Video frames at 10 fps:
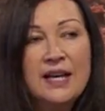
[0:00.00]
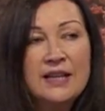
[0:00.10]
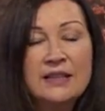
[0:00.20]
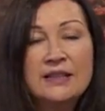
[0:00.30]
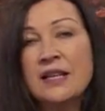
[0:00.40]

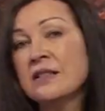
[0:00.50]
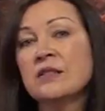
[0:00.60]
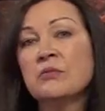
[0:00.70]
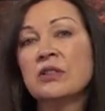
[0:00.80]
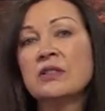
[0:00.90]
in
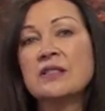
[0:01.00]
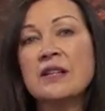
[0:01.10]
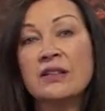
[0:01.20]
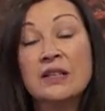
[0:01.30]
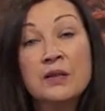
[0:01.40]
and amongst
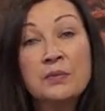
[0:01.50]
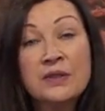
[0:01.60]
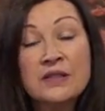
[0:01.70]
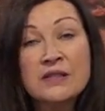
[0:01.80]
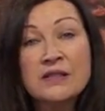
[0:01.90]
our
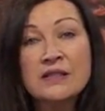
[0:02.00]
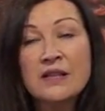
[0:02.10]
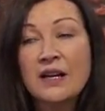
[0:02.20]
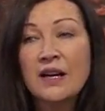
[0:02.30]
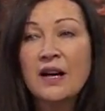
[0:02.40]
neighbours.
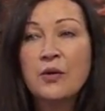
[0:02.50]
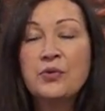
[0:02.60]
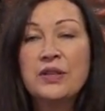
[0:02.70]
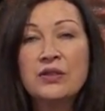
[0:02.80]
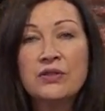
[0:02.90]

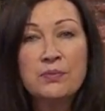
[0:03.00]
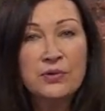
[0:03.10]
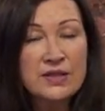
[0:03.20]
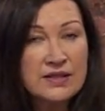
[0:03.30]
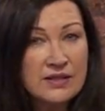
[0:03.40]
We'd other
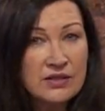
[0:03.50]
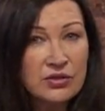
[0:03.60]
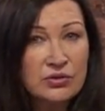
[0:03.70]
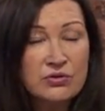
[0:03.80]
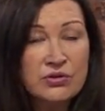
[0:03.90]
boys at
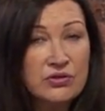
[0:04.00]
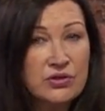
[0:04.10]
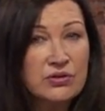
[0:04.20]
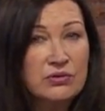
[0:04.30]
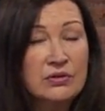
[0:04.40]
school, so the
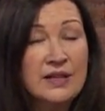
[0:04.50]
school